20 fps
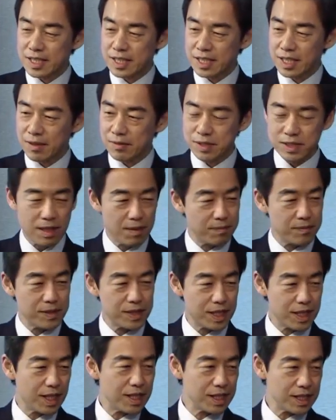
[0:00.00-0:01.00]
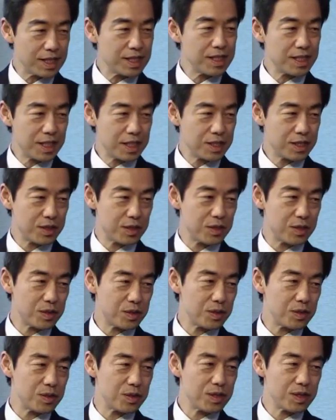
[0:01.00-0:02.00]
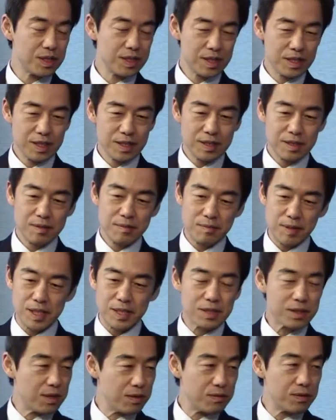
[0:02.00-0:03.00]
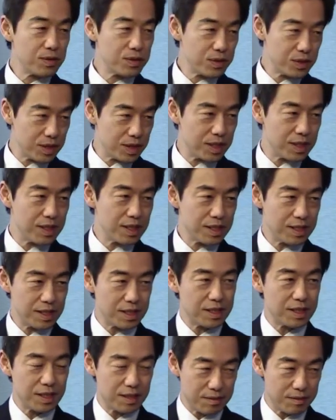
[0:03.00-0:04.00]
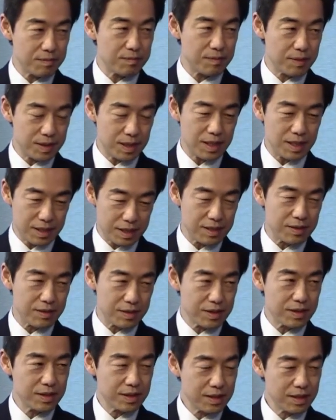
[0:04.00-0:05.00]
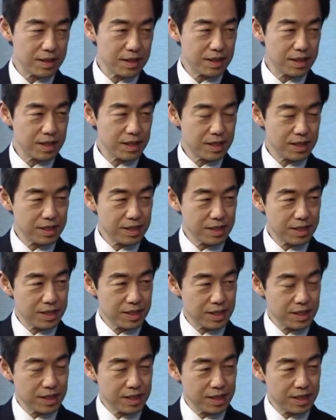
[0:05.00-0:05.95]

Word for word: have some uh, intention to make confusion. Mm -hmm. So for the Japanese